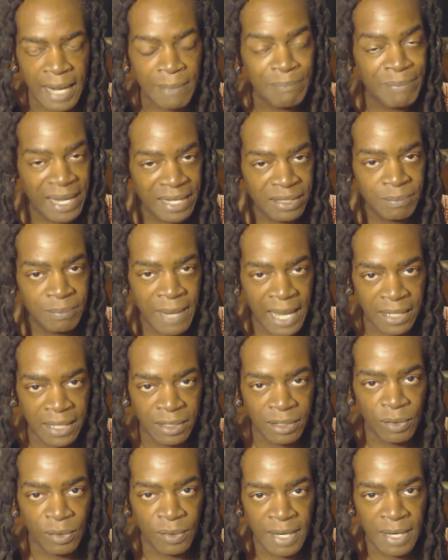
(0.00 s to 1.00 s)
I'm
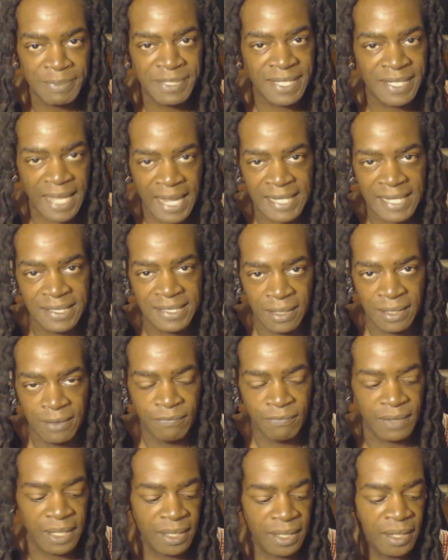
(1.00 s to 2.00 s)
mathematical, I'm
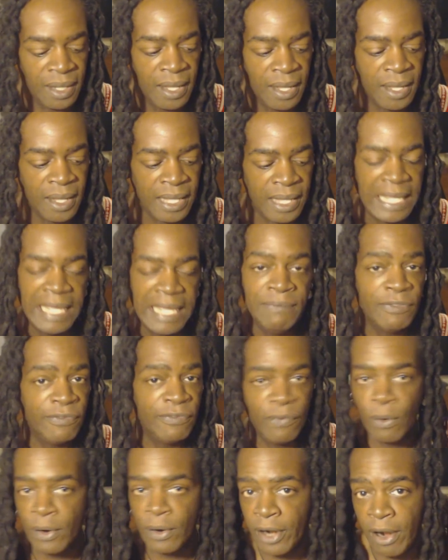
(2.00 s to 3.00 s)
scientific, even
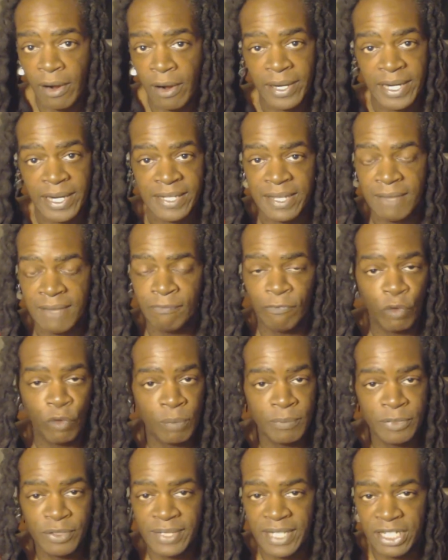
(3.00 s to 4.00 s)
for an artist, even
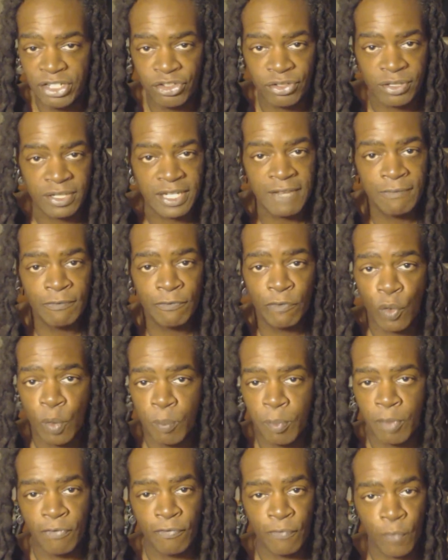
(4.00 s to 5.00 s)
for a musician, even
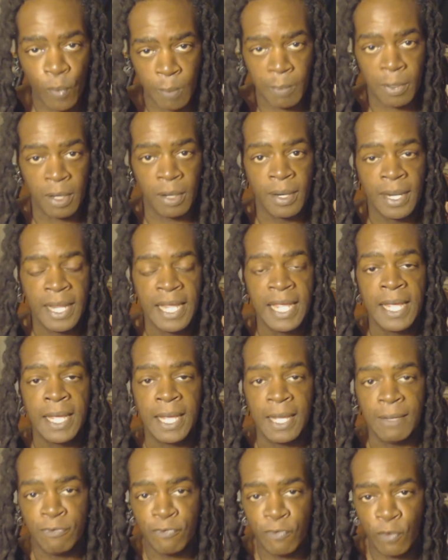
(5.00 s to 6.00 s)
for a performer,
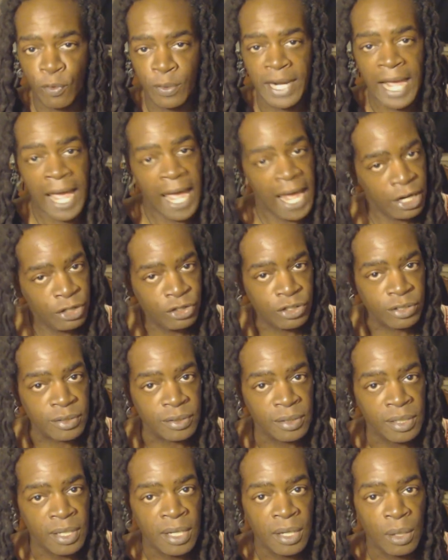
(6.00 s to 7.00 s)
even for an actor.